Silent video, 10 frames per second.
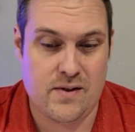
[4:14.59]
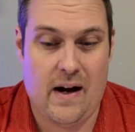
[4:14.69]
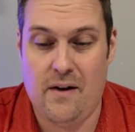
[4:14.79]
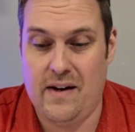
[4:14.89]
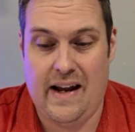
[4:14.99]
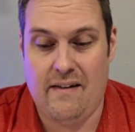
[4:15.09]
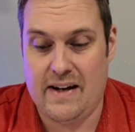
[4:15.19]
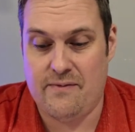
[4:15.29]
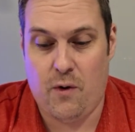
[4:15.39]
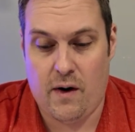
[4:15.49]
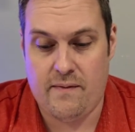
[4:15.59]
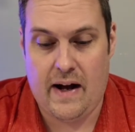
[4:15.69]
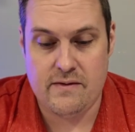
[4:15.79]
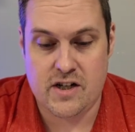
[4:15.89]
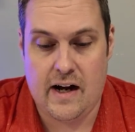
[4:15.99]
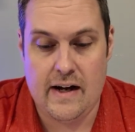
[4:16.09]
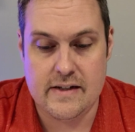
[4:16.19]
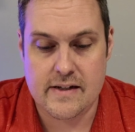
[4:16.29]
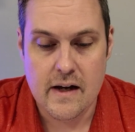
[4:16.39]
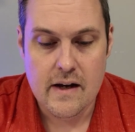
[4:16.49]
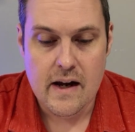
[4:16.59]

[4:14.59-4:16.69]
So I only got like 4 or 5 shots